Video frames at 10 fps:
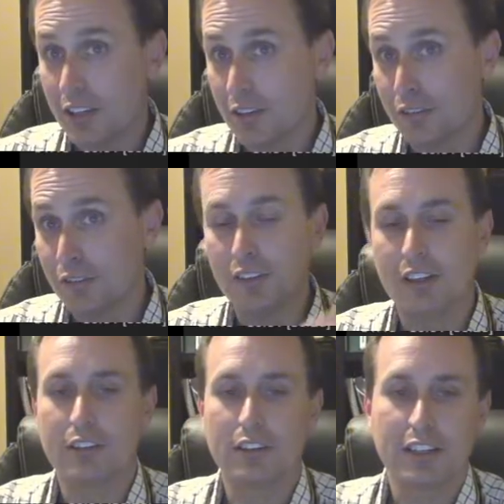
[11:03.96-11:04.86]
can hear the
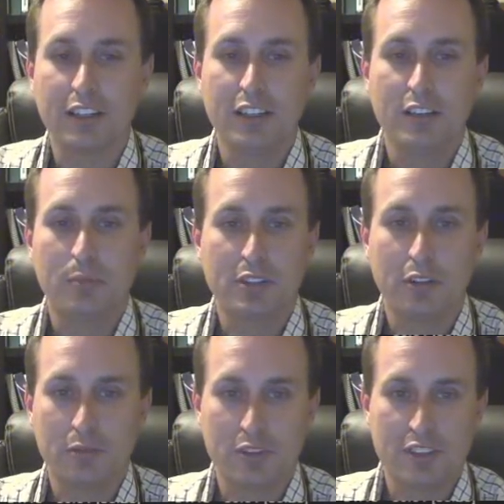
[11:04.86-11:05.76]
fluttering, but you
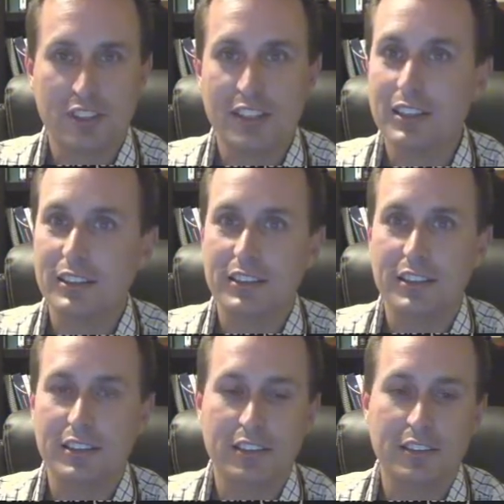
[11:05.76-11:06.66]
don't see it
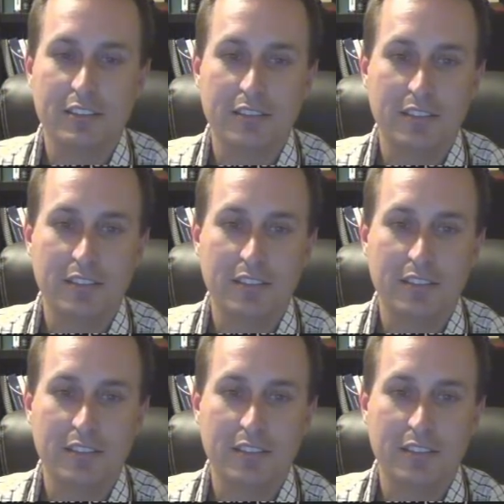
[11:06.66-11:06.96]
in the,